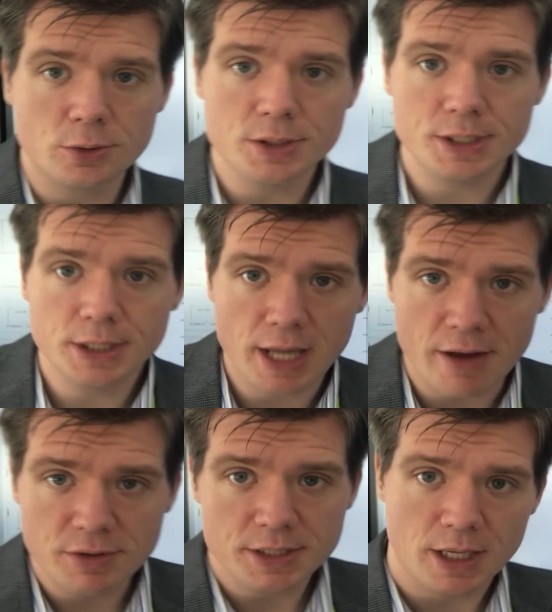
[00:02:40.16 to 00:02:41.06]
the good thing,
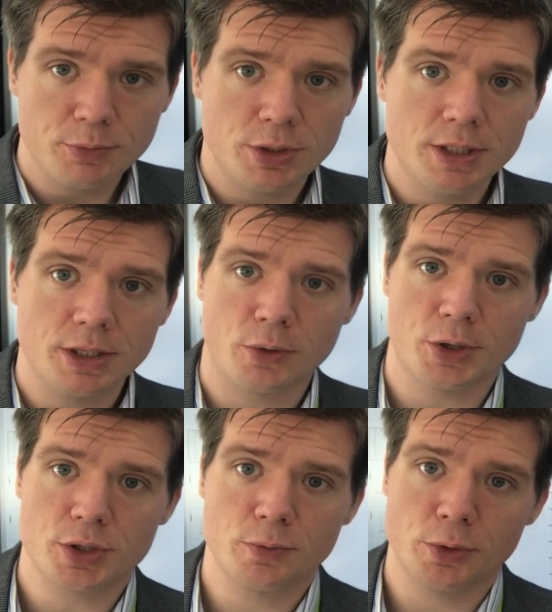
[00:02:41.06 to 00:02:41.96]
every time you hear the
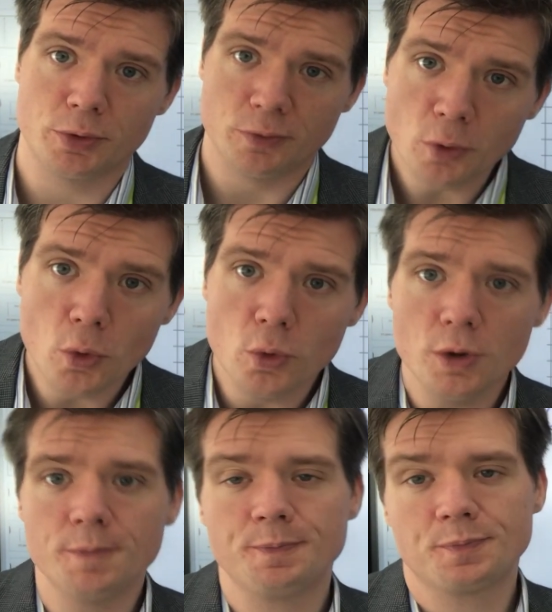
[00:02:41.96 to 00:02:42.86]
question word
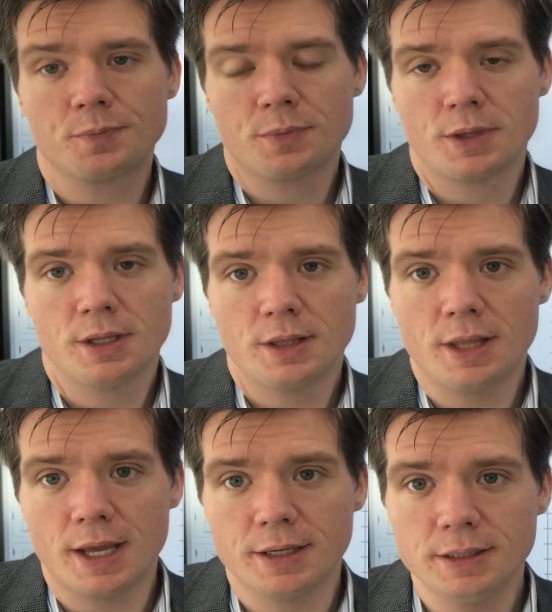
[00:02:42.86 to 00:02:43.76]
wo,
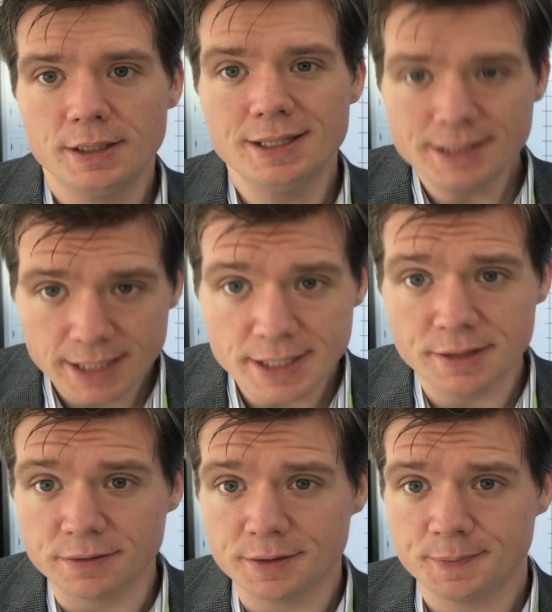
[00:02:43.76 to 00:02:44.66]
then it's
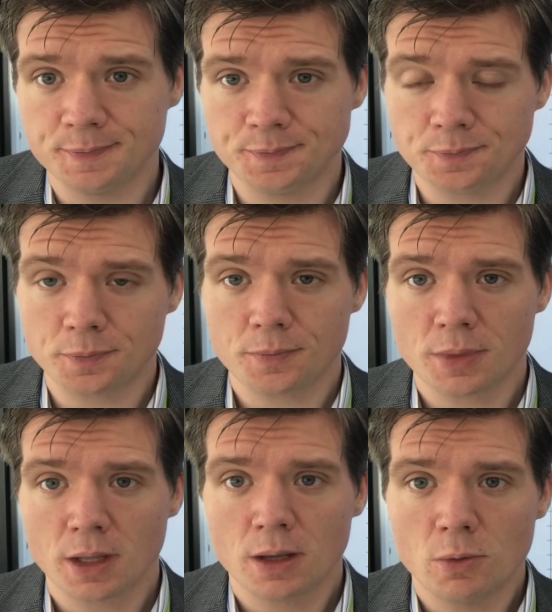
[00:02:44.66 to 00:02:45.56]
dative.
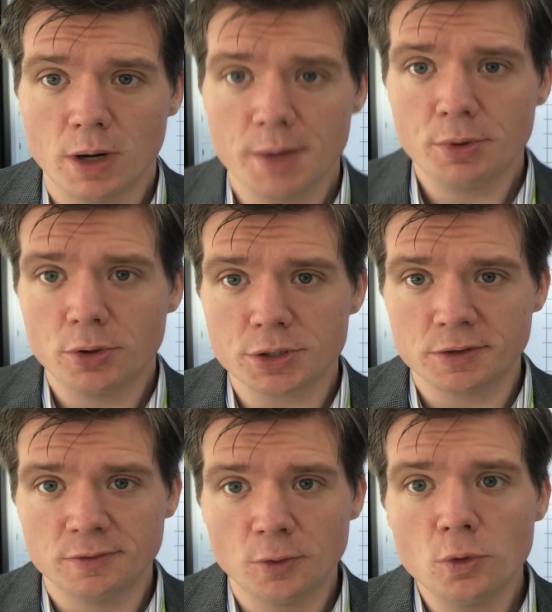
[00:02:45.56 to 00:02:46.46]
Why? Because
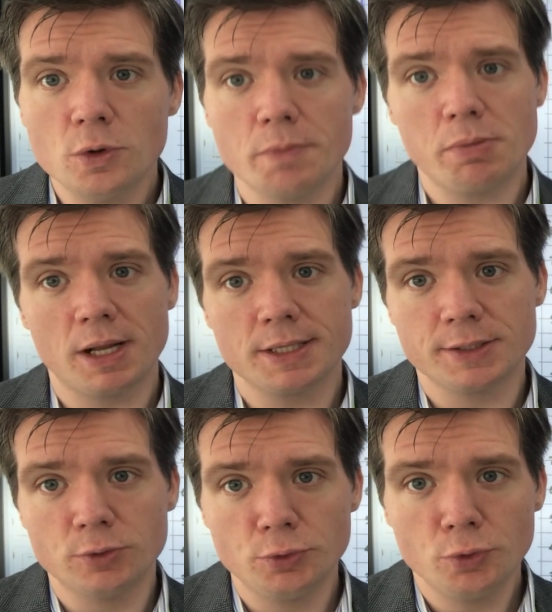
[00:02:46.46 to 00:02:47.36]
wo implies
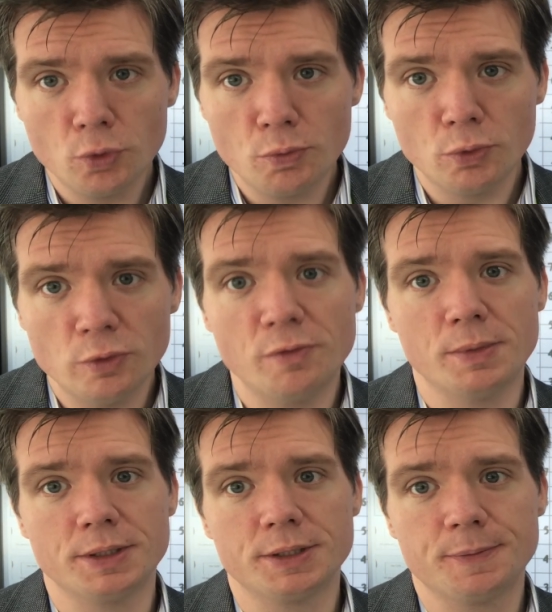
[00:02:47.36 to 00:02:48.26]
no
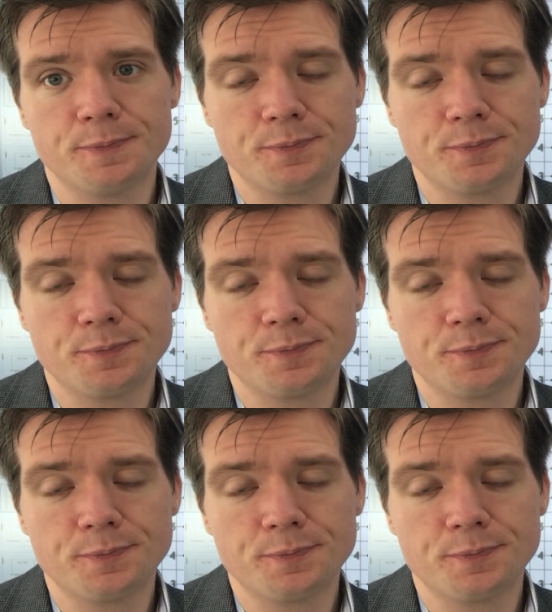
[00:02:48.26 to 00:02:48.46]
movement.